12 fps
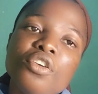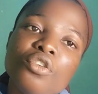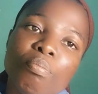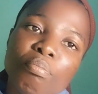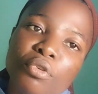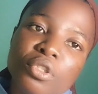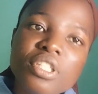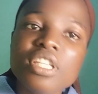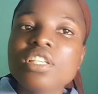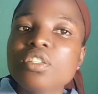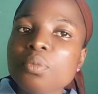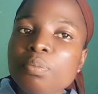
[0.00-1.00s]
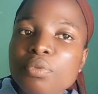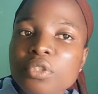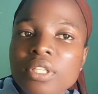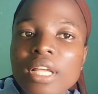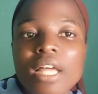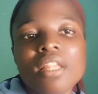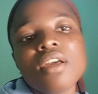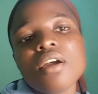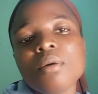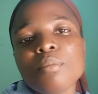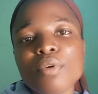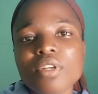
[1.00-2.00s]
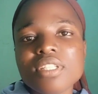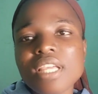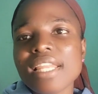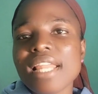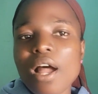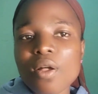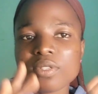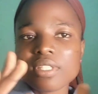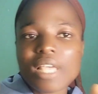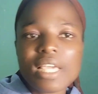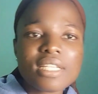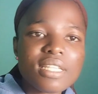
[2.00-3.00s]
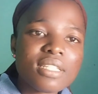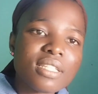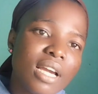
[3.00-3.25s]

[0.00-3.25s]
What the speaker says: you put this, you put that. But then outside this